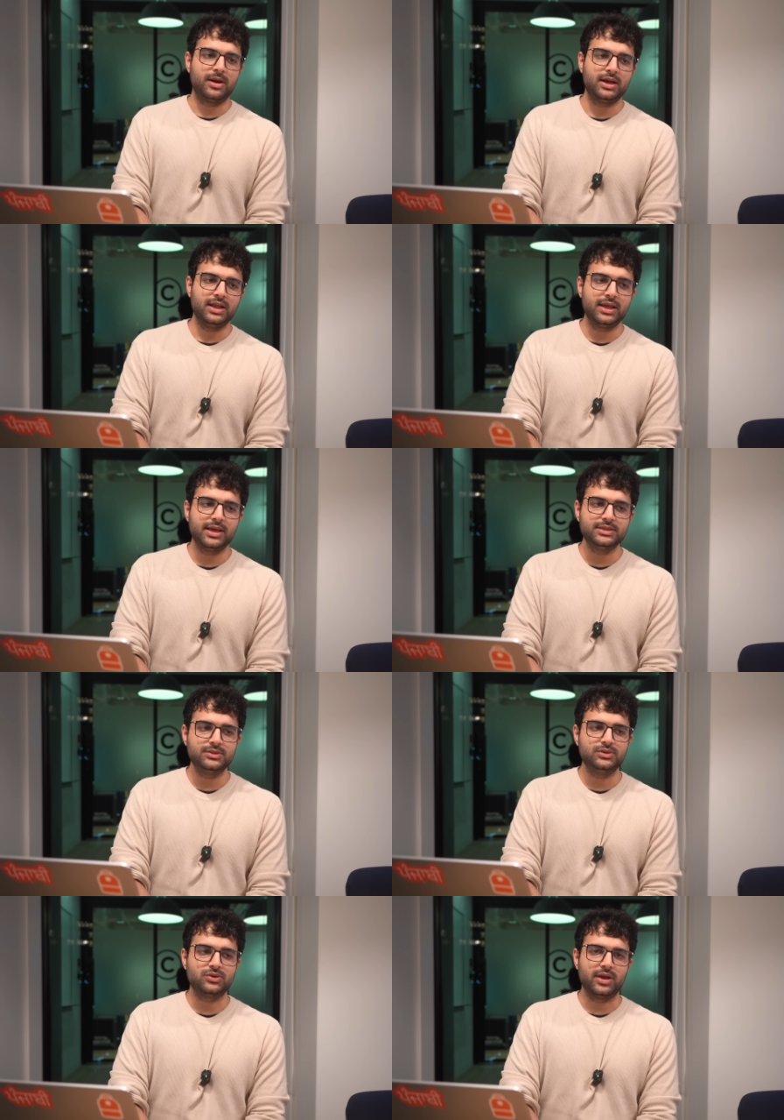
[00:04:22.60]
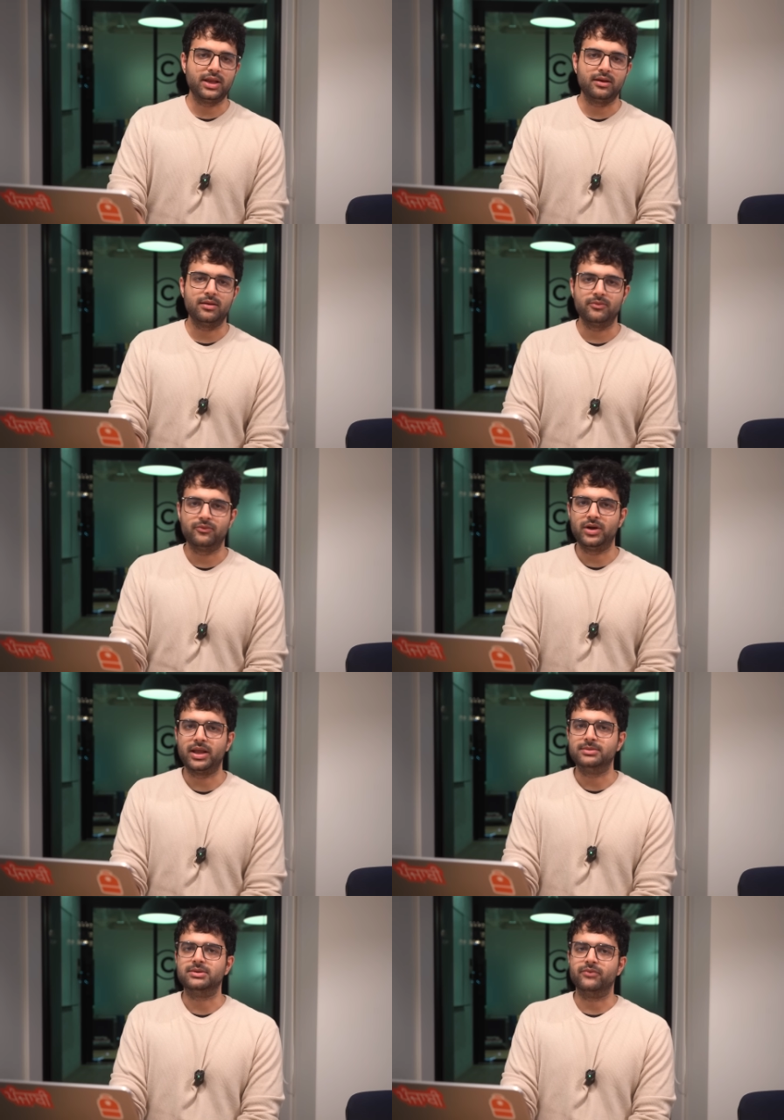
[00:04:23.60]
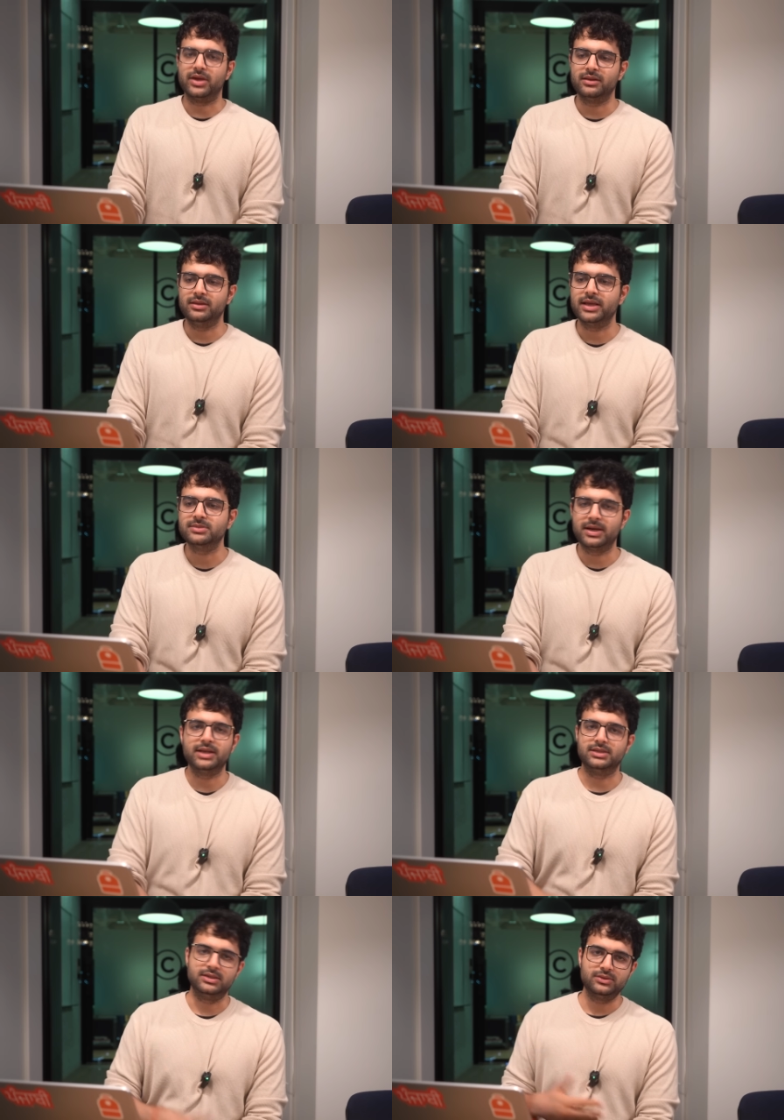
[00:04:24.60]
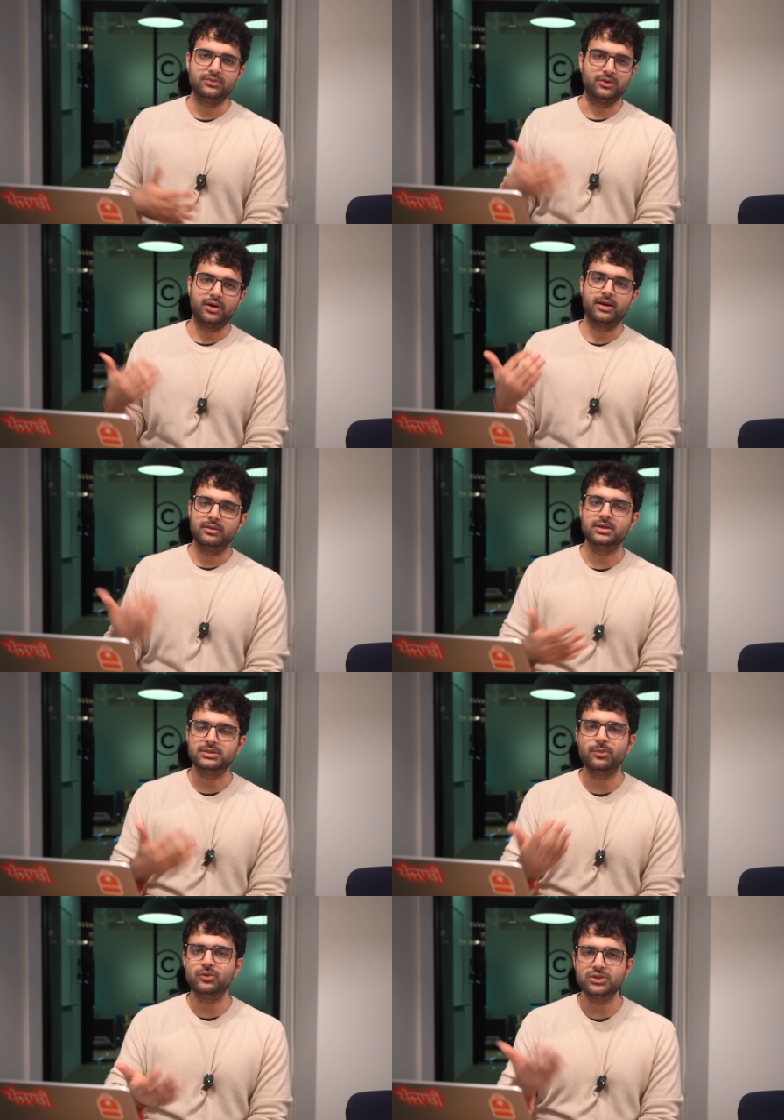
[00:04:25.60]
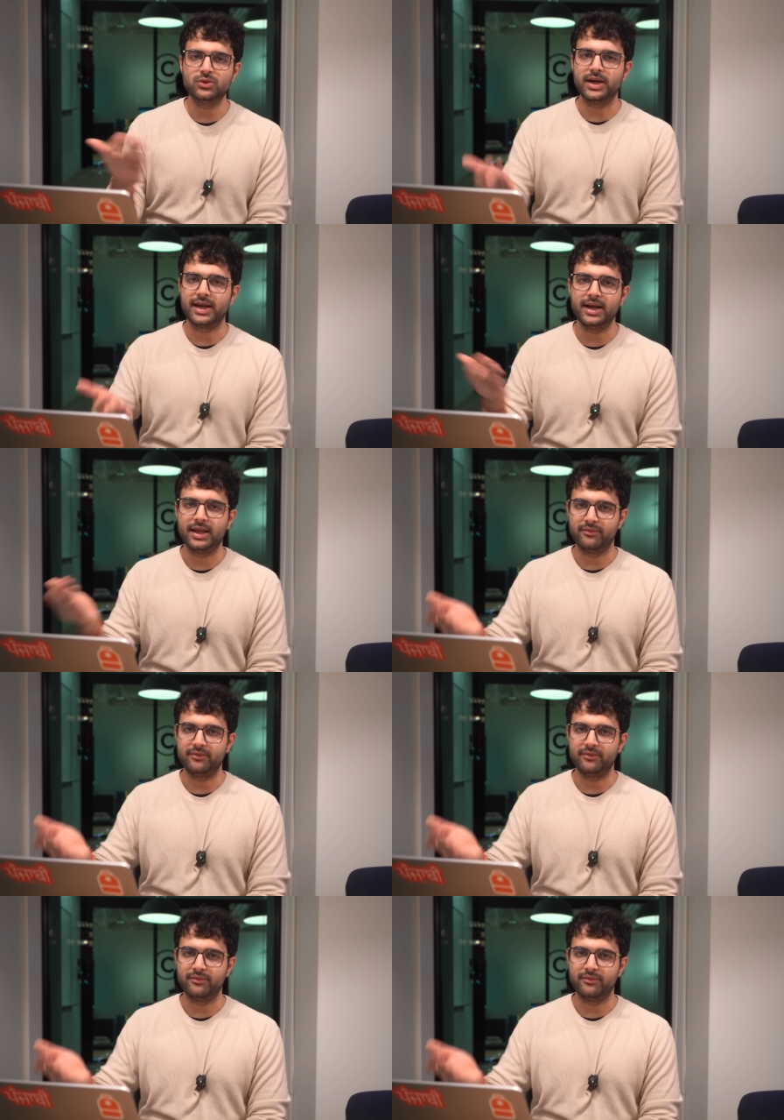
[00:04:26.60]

But in case you join full time somewhere, the expectation is you're supposed to attend